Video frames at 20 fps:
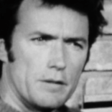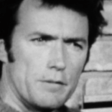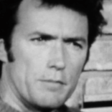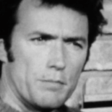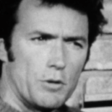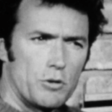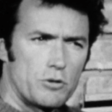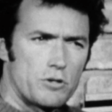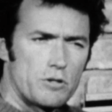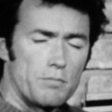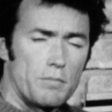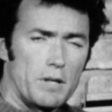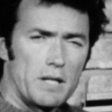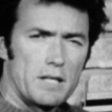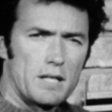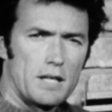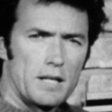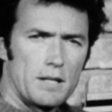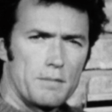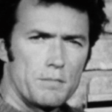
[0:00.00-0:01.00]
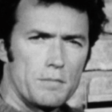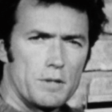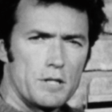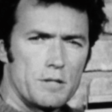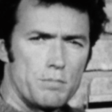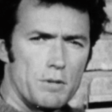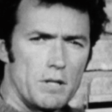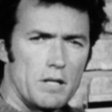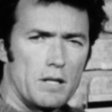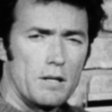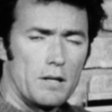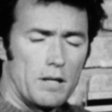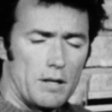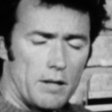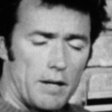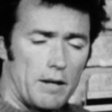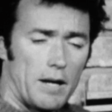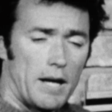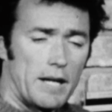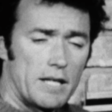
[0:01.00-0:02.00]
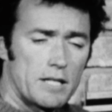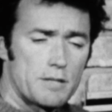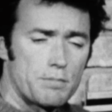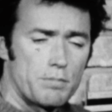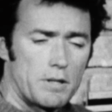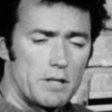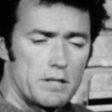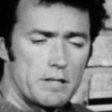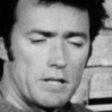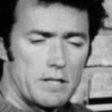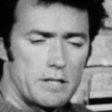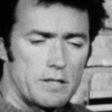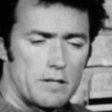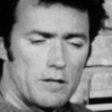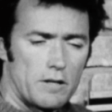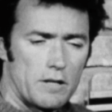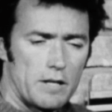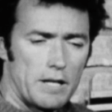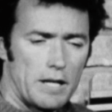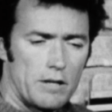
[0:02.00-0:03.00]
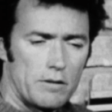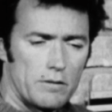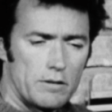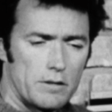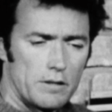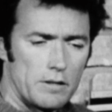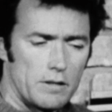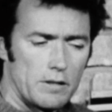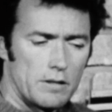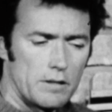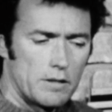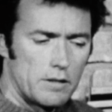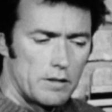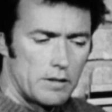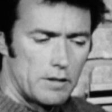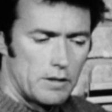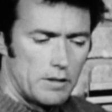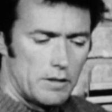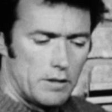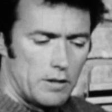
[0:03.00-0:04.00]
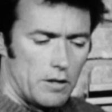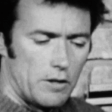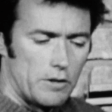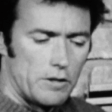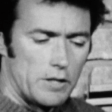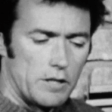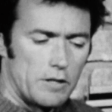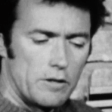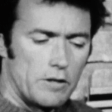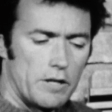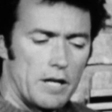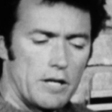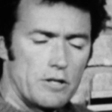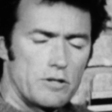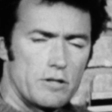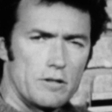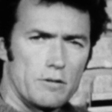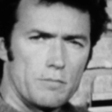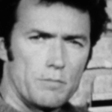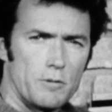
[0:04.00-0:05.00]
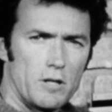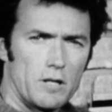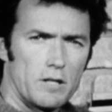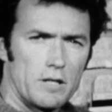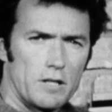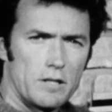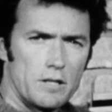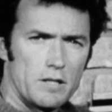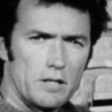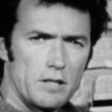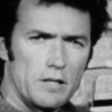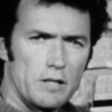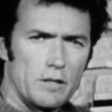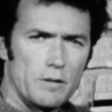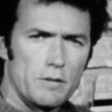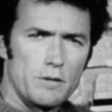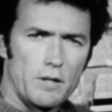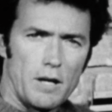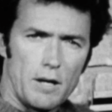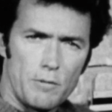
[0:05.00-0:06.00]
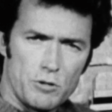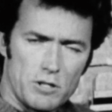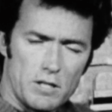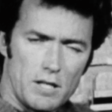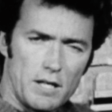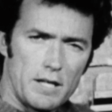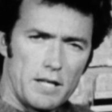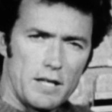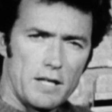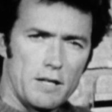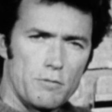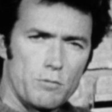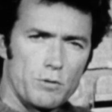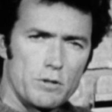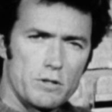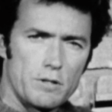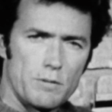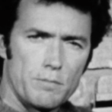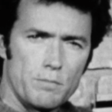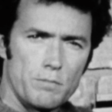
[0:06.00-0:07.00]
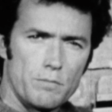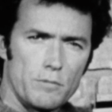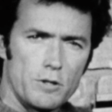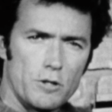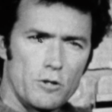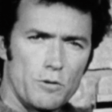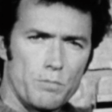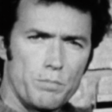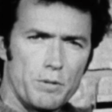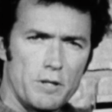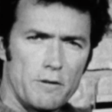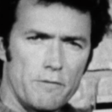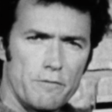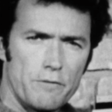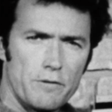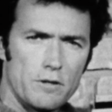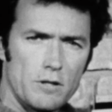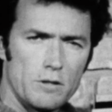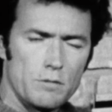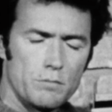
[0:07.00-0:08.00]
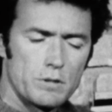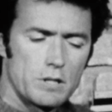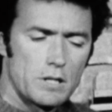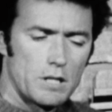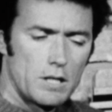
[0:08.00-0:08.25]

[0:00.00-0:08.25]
Most of my time has been, I guess because I started out on the international market. I was lucky with some European films.